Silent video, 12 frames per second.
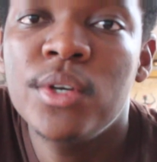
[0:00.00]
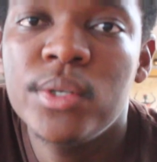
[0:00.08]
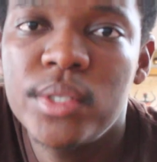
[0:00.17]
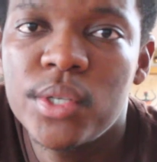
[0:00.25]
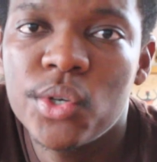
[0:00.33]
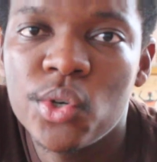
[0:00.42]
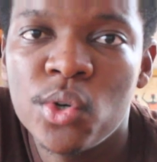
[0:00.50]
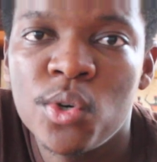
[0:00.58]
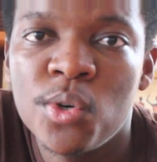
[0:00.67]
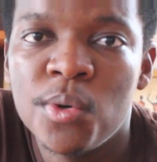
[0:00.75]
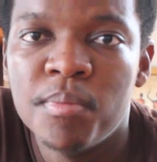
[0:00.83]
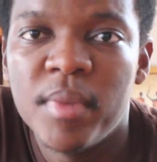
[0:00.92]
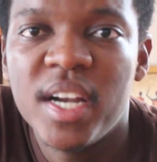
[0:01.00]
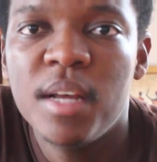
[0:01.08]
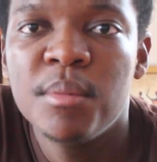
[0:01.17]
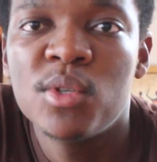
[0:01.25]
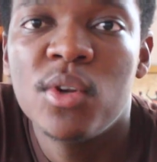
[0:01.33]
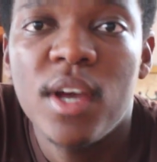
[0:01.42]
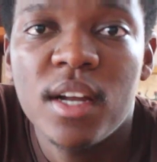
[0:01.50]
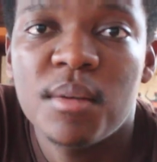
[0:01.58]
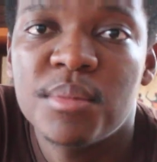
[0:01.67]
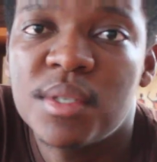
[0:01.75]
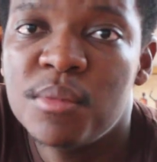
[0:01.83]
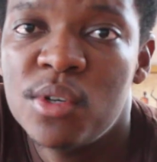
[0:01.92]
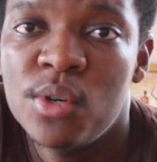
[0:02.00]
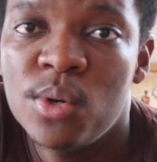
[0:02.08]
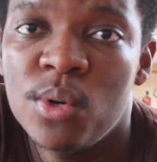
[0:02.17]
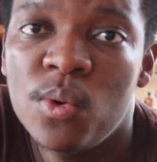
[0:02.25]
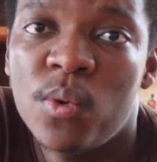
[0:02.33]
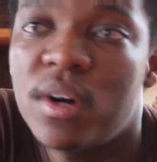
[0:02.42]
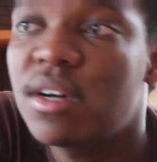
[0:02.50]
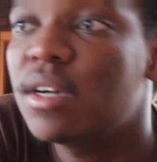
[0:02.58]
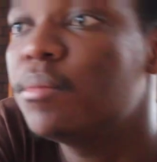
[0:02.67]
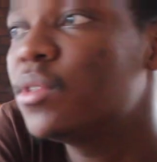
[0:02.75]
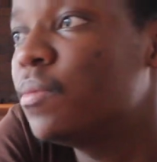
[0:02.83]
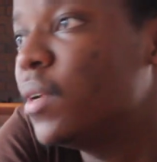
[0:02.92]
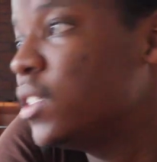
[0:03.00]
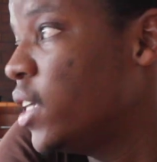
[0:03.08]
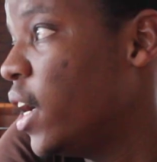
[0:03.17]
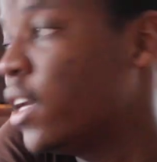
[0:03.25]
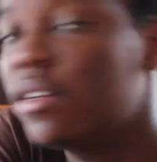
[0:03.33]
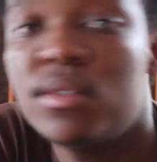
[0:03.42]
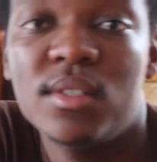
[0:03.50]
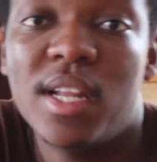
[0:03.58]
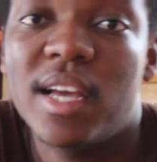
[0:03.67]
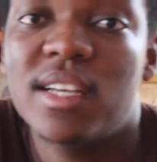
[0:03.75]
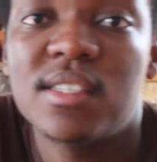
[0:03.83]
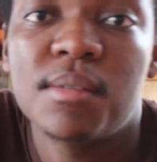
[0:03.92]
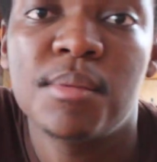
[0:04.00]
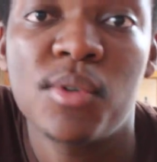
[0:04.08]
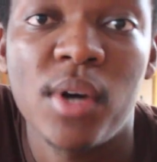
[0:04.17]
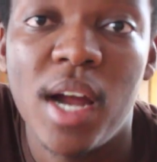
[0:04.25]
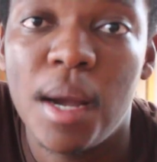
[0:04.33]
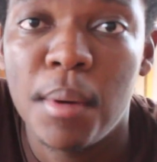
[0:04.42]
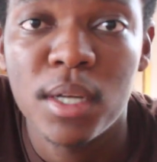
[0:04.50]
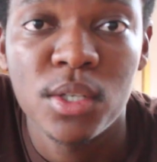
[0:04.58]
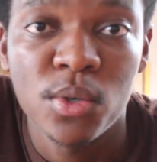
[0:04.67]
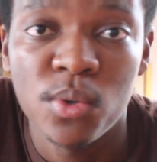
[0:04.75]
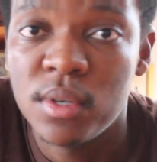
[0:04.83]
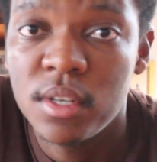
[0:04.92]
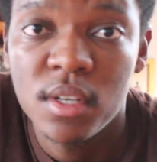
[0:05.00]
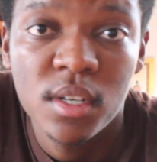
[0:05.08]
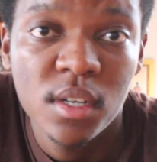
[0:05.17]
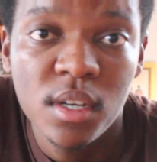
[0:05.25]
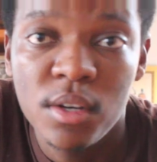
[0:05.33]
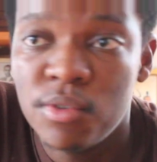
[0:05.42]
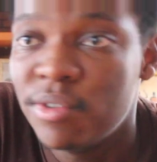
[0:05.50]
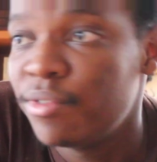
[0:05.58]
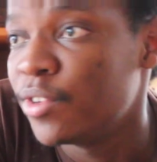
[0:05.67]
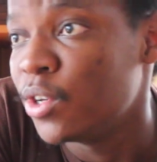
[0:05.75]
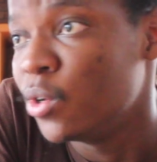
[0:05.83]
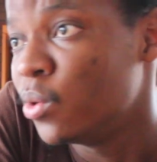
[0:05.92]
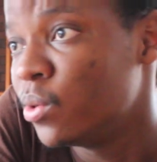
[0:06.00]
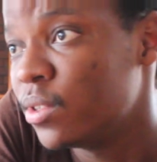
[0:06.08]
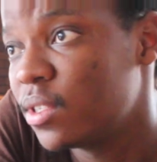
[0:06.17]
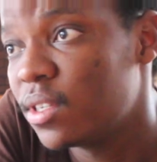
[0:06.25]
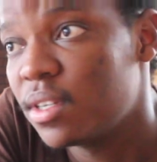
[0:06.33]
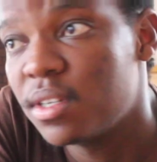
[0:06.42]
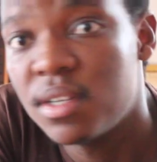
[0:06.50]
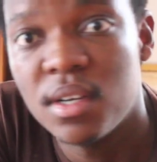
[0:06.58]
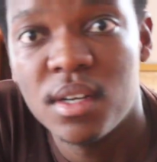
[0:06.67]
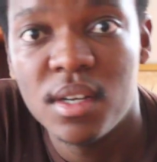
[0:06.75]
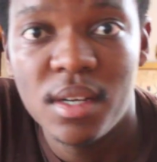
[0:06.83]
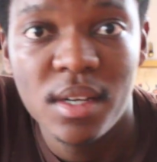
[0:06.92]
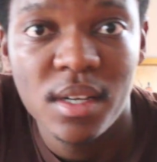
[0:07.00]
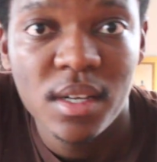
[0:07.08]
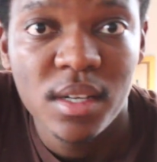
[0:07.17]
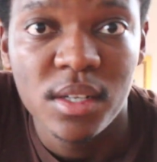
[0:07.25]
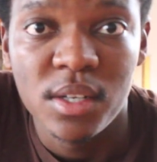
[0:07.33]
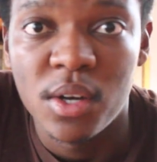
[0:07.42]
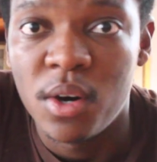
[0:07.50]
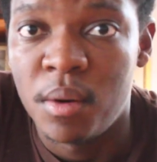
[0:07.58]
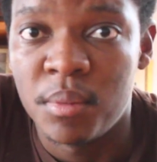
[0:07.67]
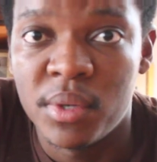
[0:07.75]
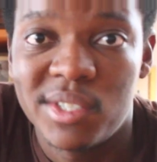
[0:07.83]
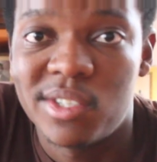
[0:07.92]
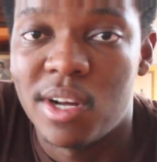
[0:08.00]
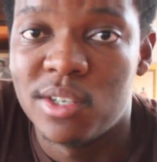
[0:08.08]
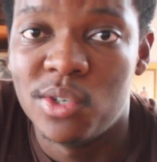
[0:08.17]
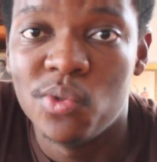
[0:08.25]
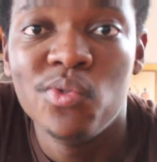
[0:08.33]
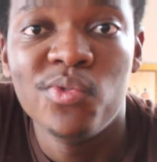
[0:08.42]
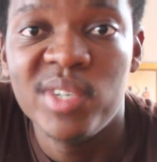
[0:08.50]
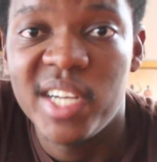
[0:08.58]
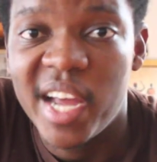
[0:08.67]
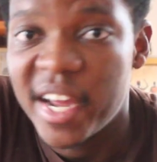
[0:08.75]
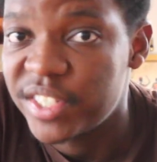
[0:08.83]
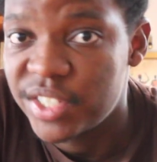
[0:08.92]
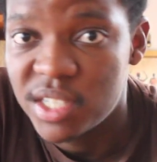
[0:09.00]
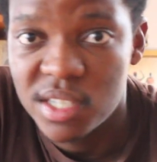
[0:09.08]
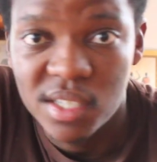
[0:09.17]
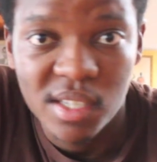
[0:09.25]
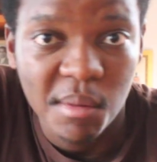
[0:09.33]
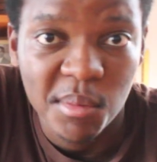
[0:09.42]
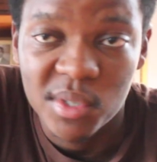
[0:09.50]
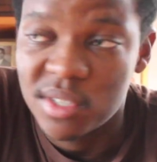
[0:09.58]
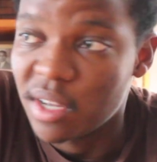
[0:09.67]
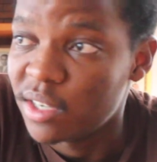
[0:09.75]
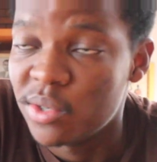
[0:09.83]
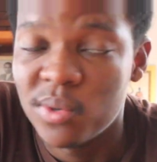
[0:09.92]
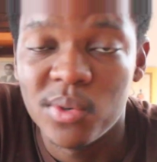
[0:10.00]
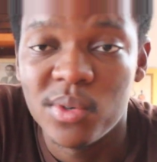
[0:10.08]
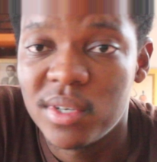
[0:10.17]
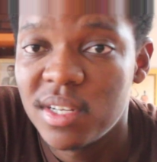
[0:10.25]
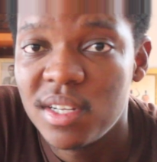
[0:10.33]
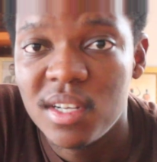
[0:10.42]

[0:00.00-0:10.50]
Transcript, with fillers: YouTube. My name is Mthimkhulu. Welcome to my channel. Like and subscribe. I do reviews. You know, I'm gonna start doing reactions. I'm gonna start doing